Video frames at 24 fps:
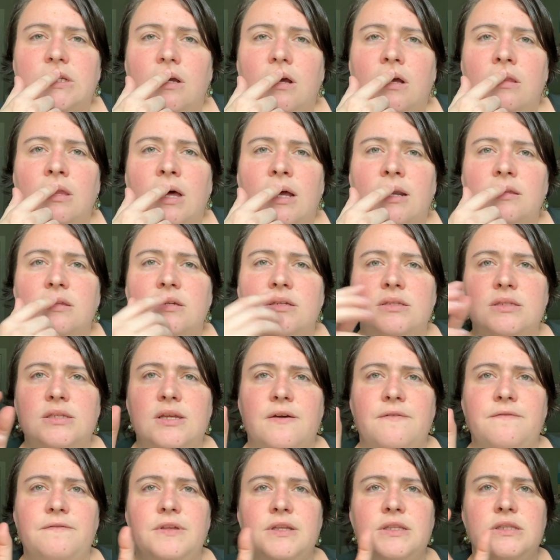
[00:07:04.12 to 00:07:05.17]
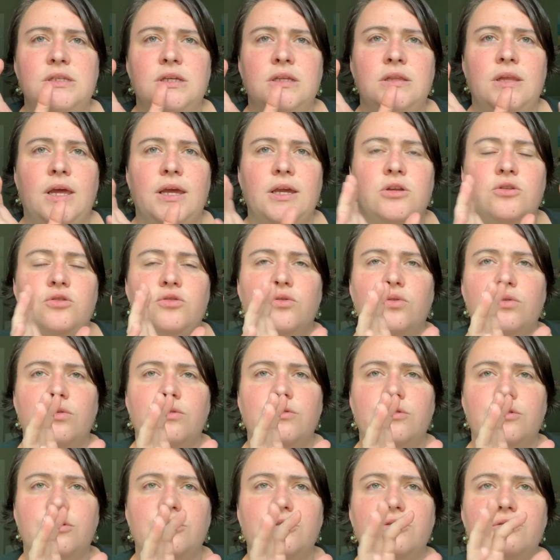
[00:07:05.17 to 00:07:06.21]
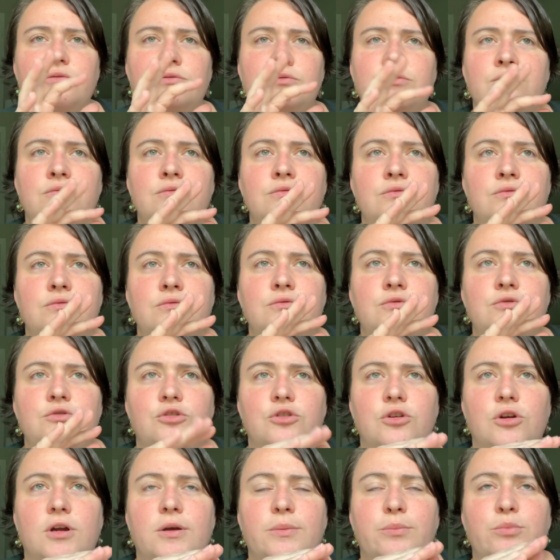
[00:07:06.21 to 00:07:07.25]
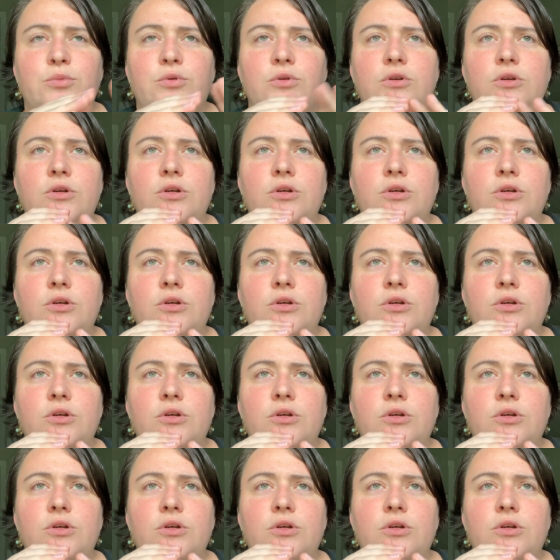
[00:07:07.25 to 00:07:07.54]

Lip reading: A lot of the stuff that's in like Northern Europe,